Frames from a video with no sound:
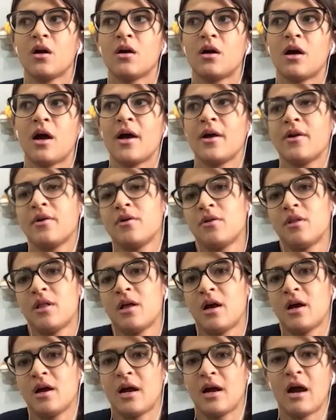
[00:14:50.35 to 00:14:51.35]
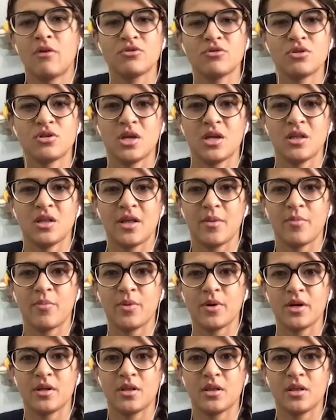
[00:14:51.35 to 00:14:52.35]
I don't know how to say, like,
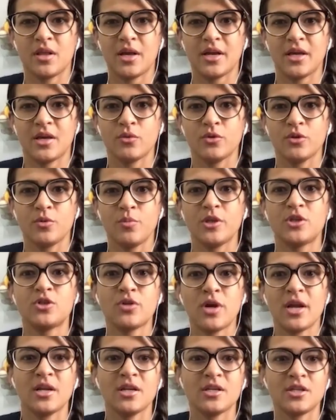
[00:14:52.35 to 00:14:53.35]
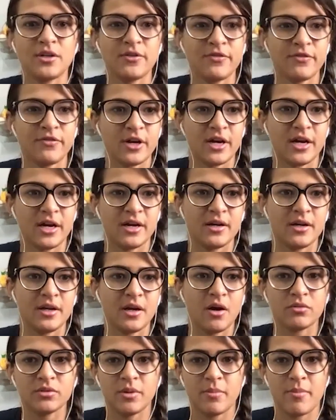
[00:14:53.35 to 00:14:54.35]
but like it would be treated different
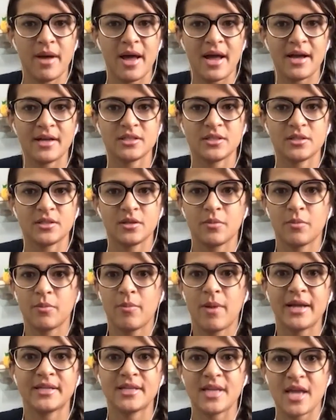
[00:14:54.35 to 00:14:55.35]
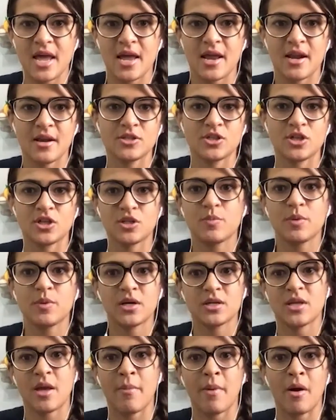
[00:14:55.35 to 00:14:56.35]
on the mat by then just
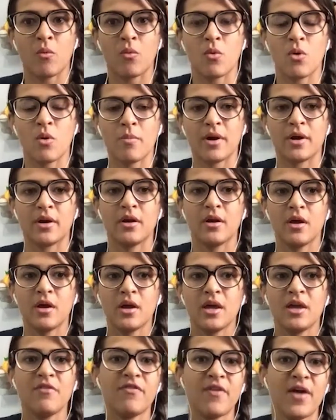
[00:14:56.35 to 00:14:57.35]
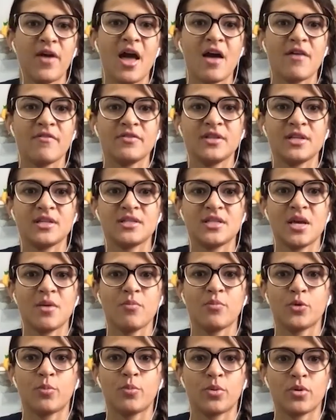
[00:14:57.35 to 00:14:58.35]
because I'm a woman. If I have the same
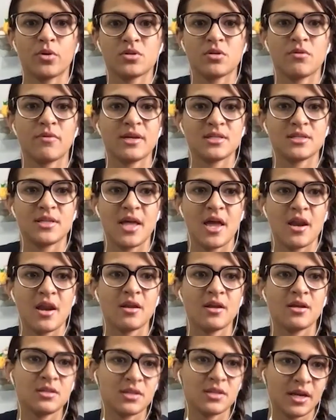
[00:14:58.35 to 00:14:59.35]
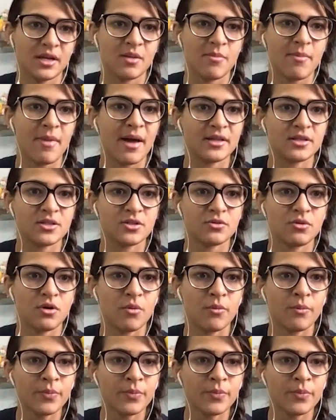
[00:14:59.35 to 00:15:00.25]
proposal as them inside the mat, you know.